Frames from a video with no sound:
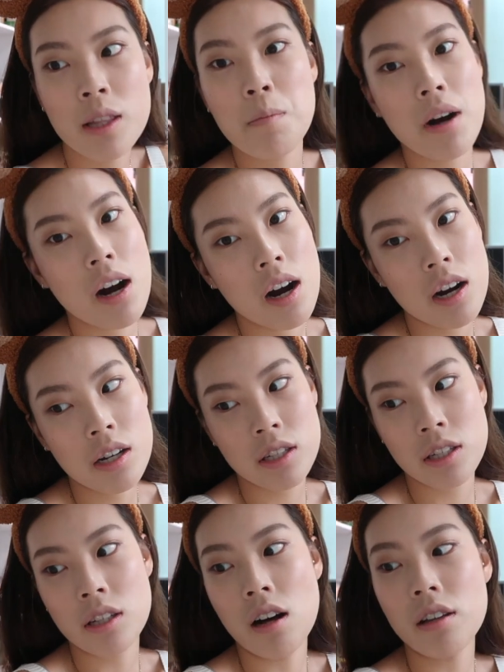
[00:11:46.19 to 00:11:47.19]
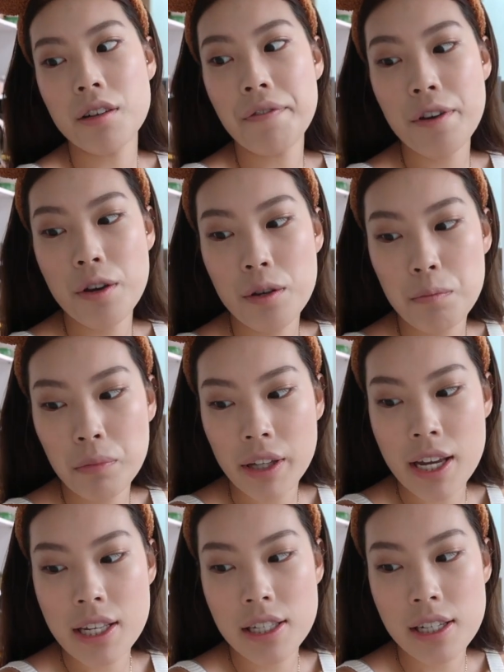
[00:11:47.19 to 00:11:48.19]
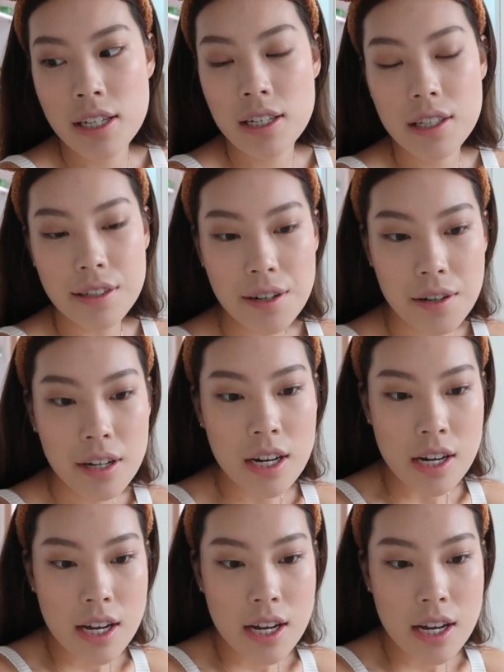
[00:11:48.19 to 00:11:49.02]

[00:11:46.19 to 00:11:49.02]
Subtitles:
and the bars and all the food places, so